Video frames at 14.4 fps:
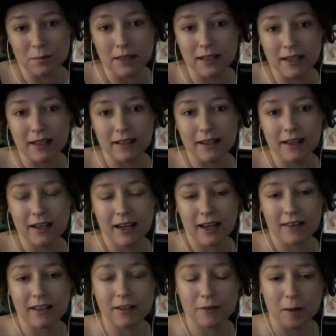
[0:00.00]
in, and
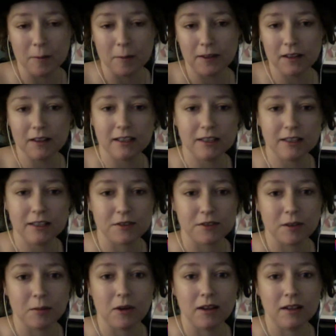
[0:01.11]
they develop feelings for
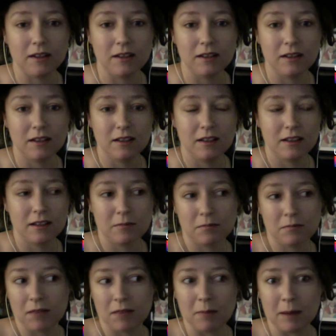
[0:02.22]
someone
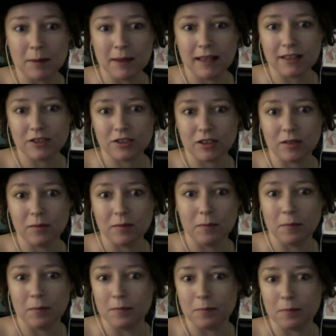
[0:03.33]
that maybe they shouldn't
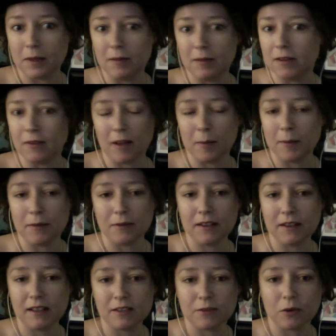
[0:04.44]
be developing
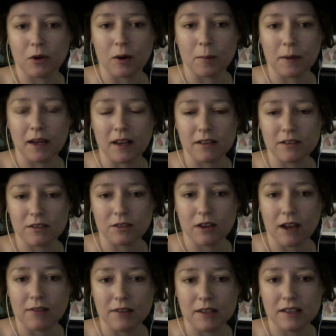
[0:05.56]
feelings for because they're
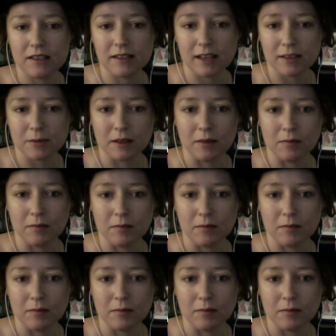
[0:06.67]
having sex with them.